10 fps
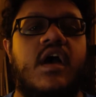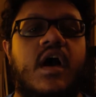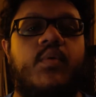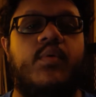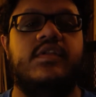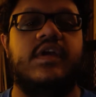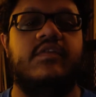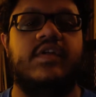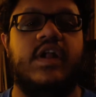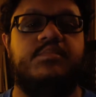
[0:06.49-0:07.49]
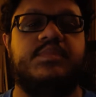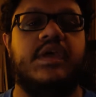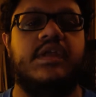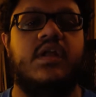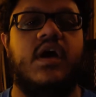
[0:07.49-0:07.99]
I wanted to give an
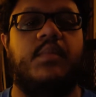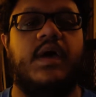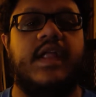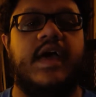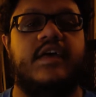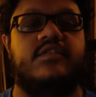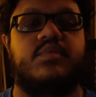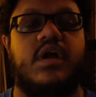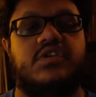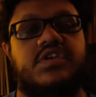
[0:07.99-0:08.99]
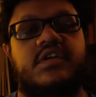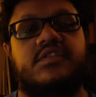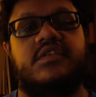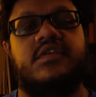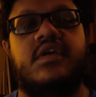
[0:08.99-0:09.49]
update on my NAS project.